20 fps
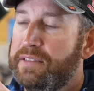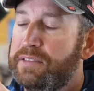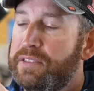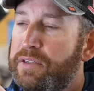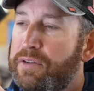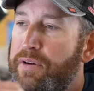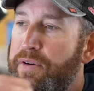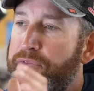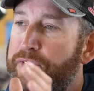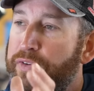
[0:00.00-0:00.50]

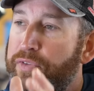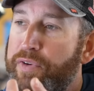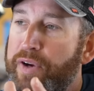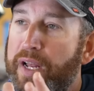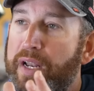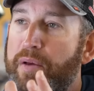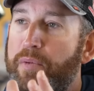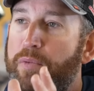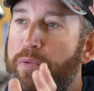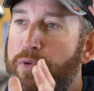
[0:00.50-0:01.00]
So if you've
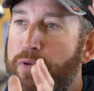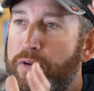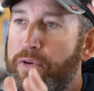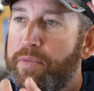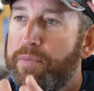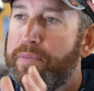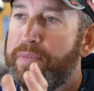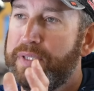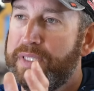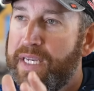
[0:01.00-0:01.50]
got a
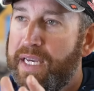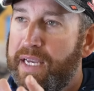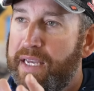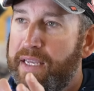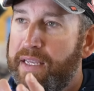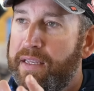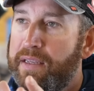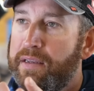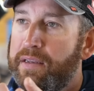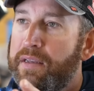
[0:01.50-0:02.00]
warm
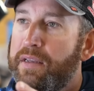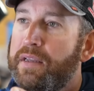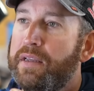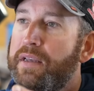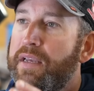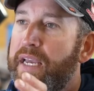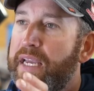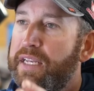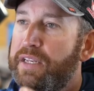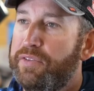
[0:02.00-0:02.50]
day
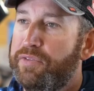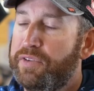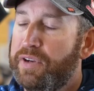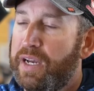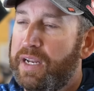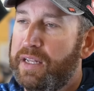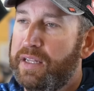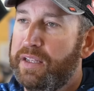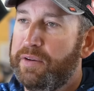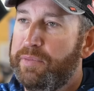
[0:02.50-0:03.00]
and you've
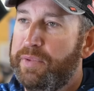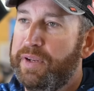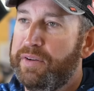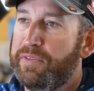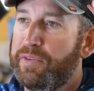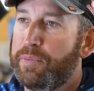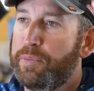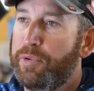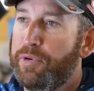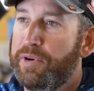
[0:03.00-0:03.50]
got a little bit
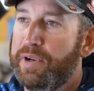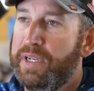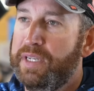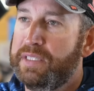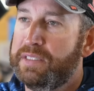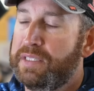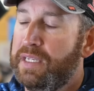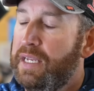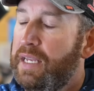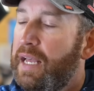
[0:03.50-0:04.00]
of a
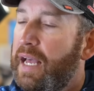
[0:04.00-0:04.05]
breeze,